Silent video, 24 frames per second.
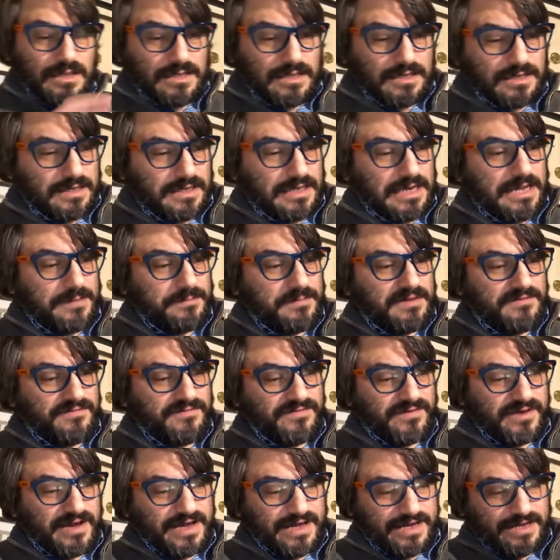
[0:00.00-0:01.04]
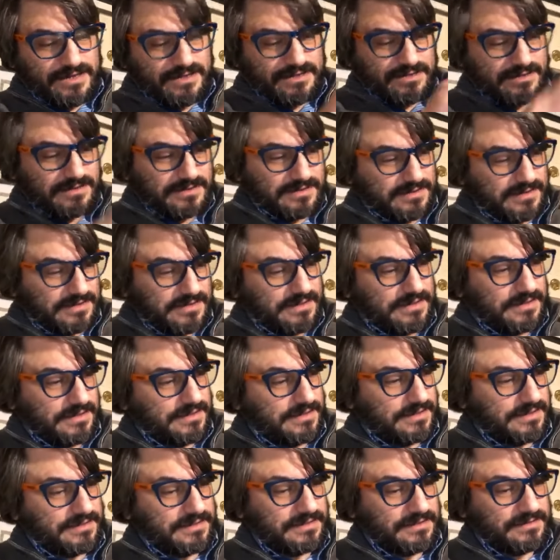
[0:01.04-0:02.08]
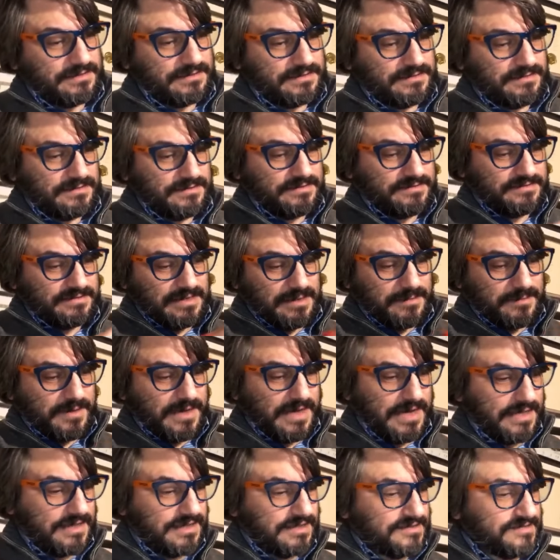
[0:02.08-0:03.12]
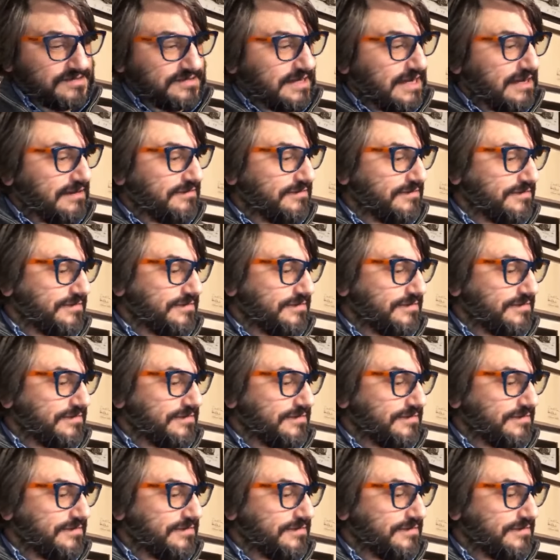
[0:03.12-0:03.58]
Let me find some other stuff.